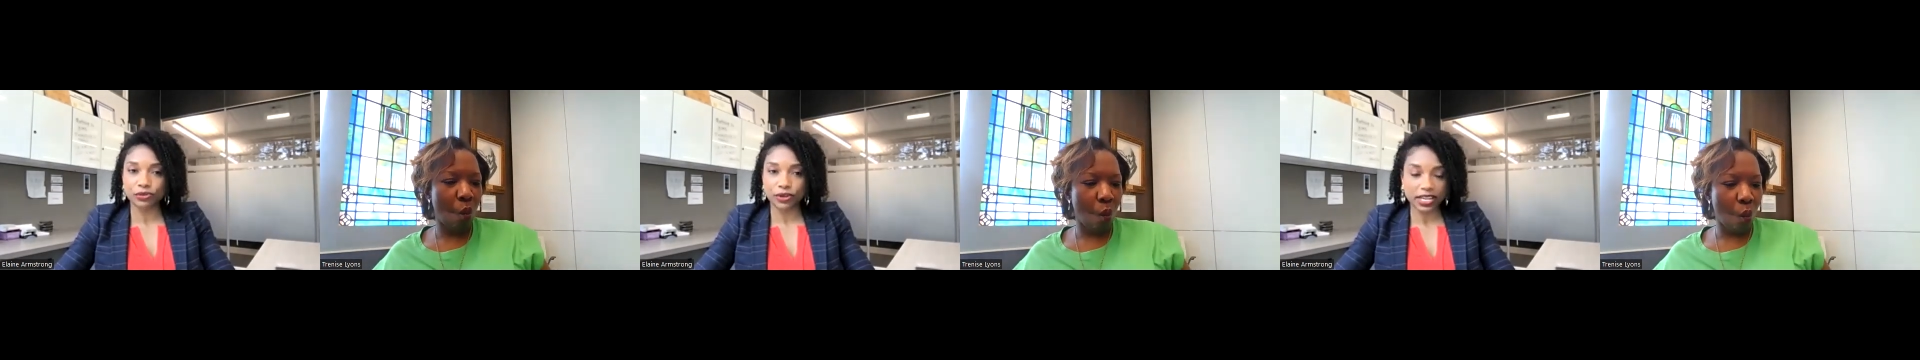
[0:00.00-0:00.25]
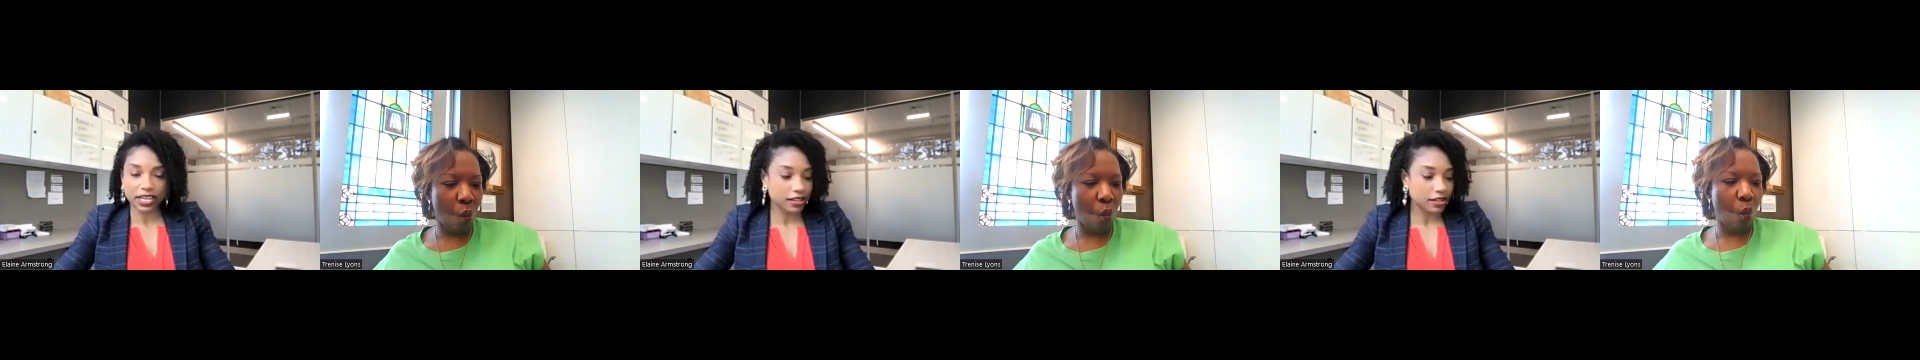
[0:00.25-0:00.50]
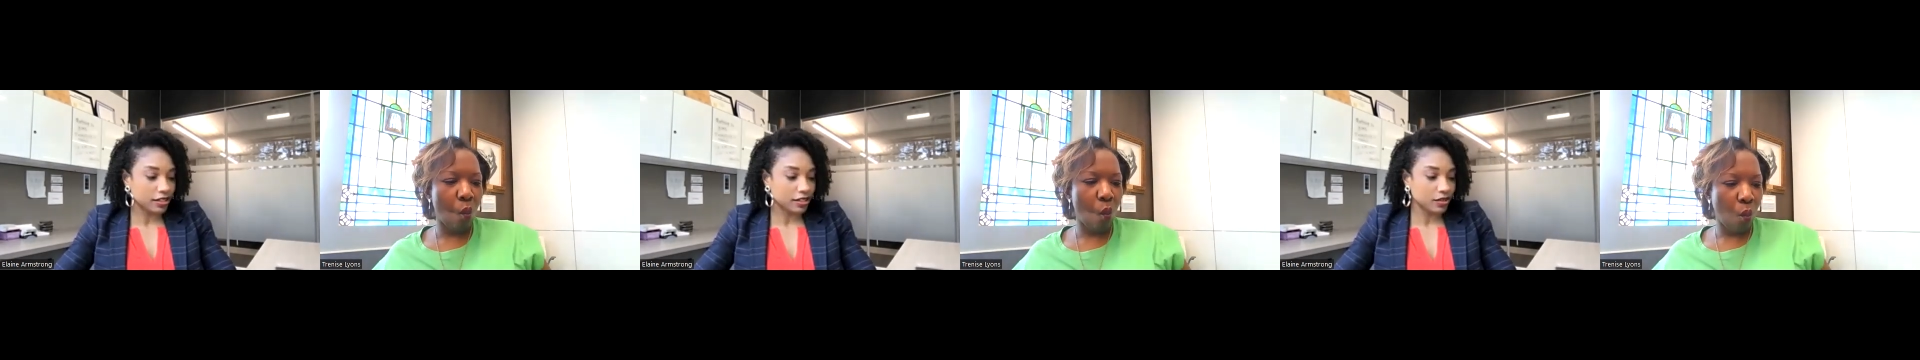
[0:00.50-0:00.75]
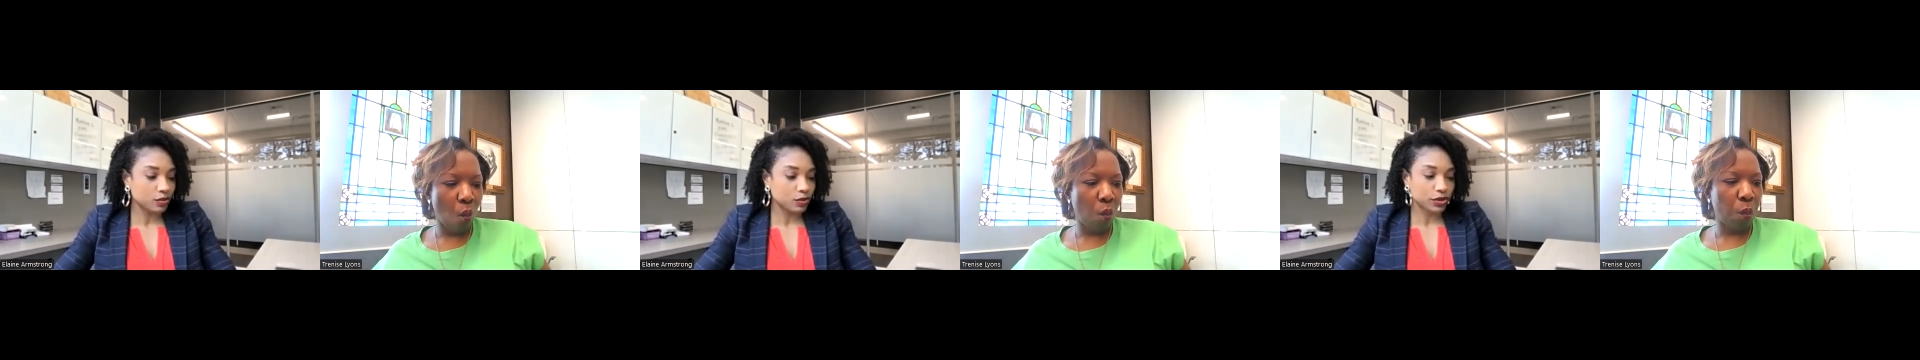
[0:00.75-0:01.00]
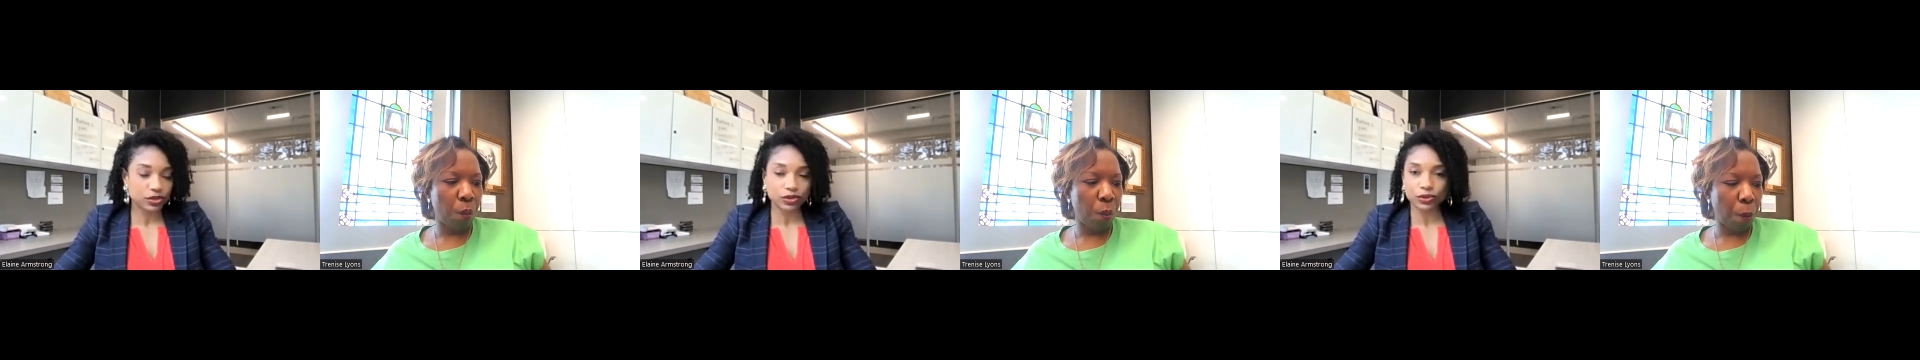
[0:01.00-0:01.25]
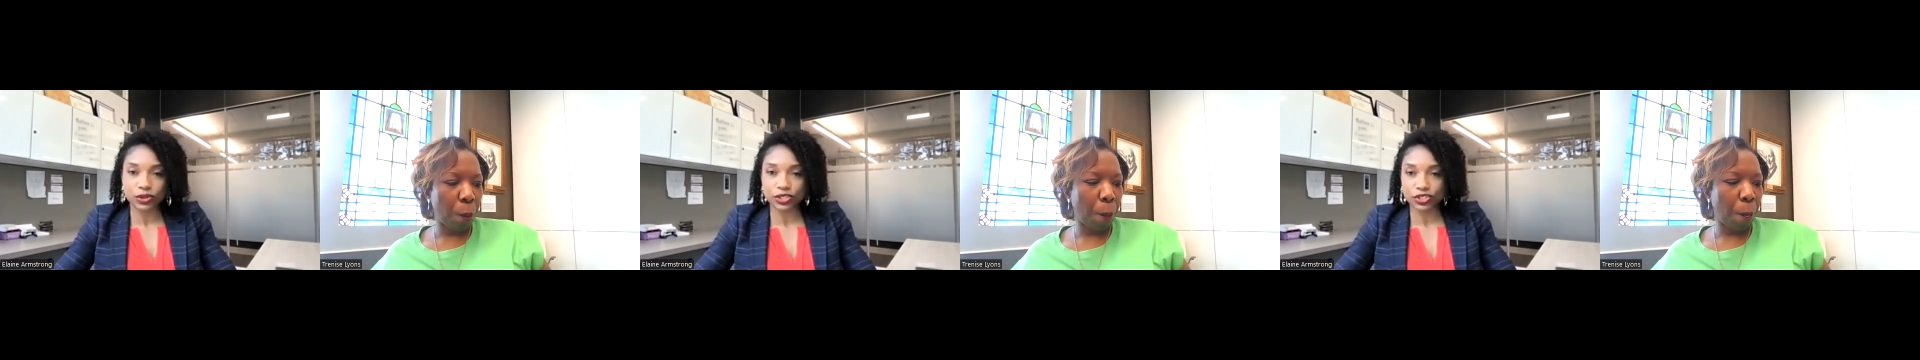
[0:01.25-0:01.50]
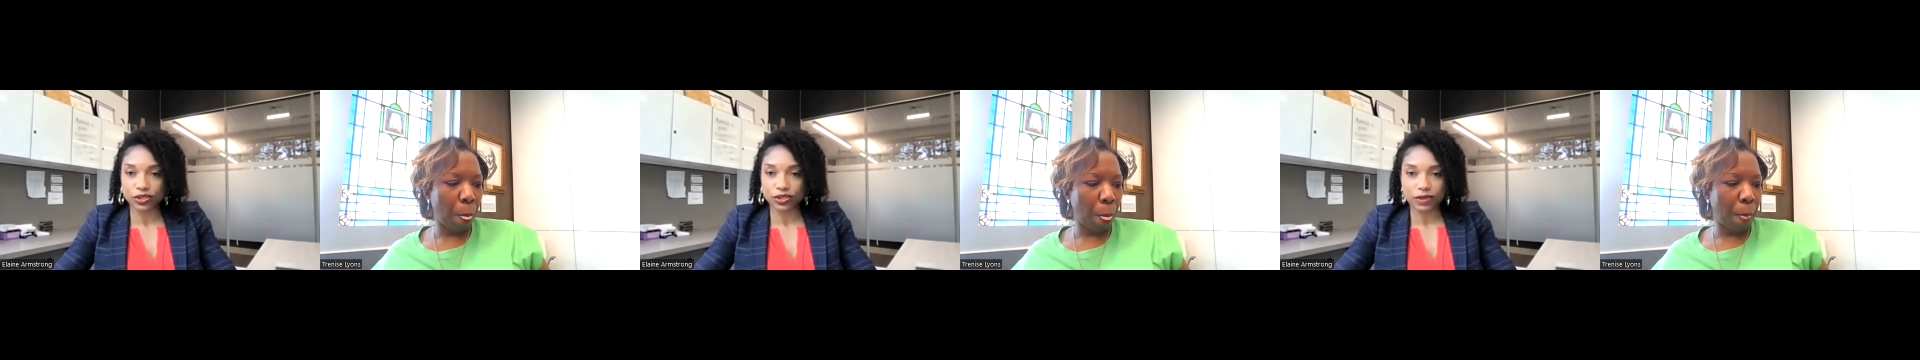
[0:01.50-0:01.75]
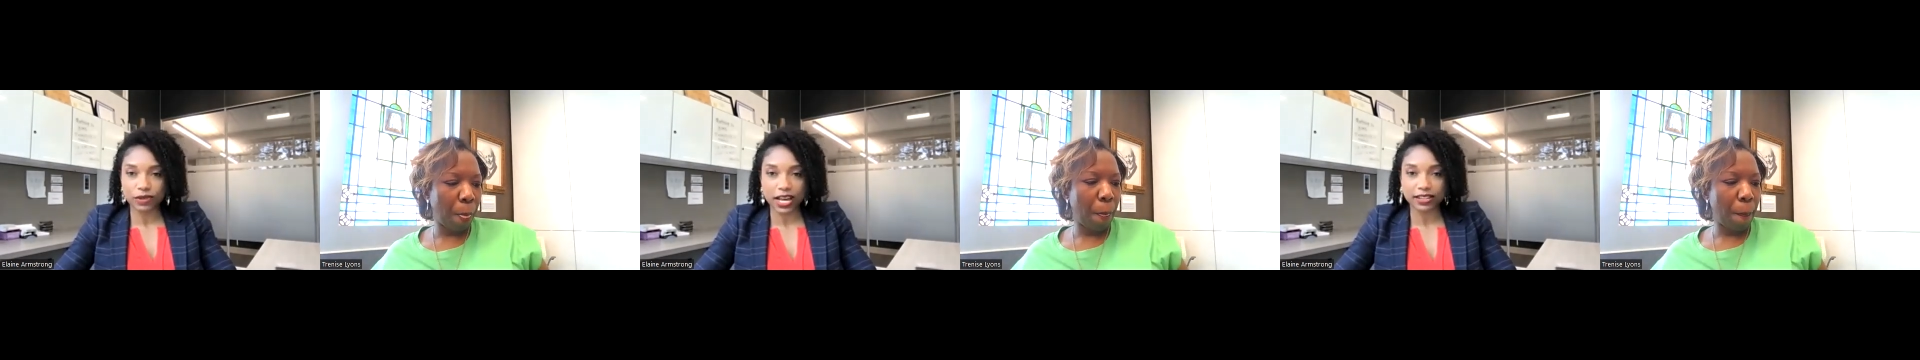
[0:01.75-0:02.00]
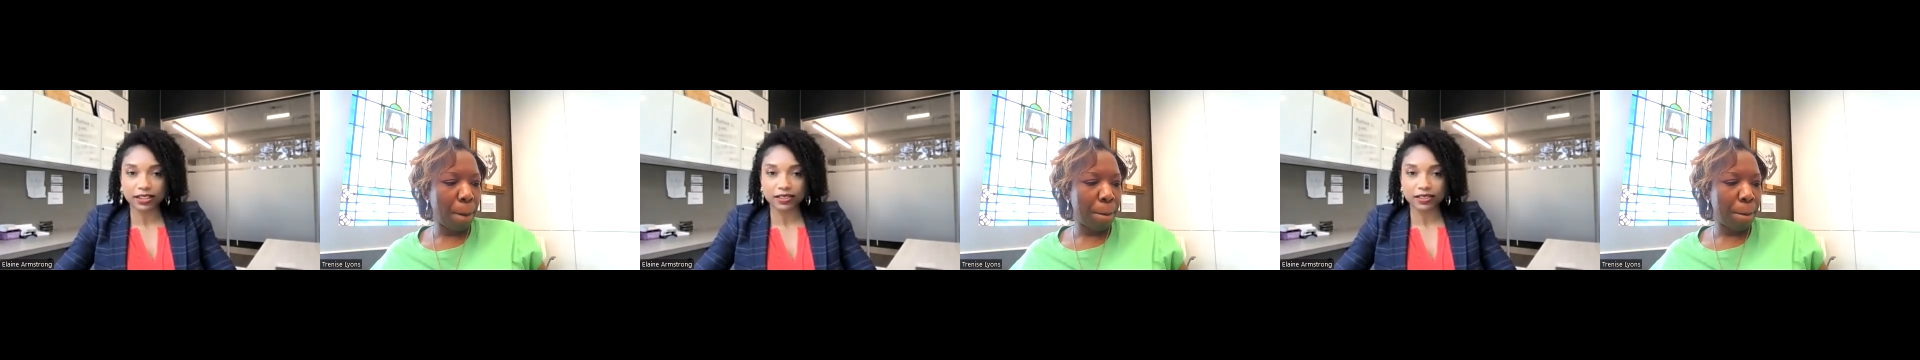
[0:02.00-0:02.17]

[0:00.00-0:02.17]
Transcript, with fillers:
Speaker 1: rated Goodwill stores. You can find a